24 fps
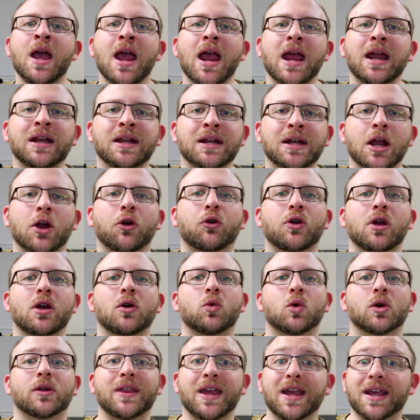in an
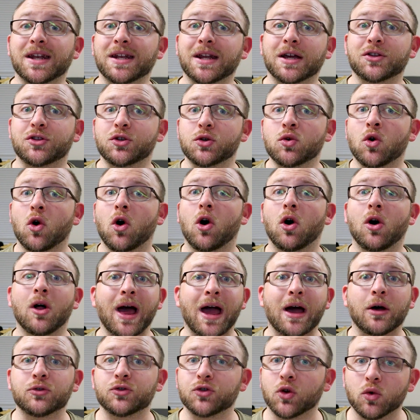area where they cannot do all
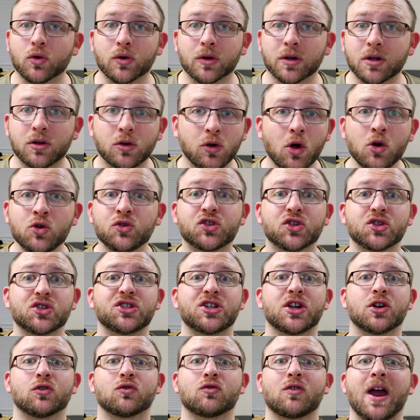outdoor
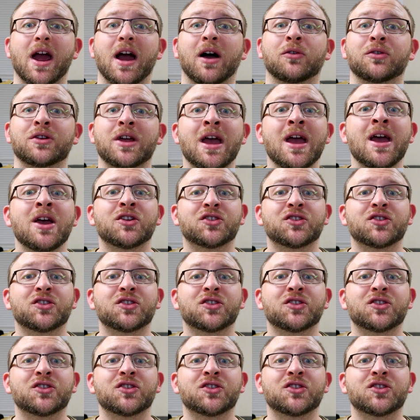enclosures year-round.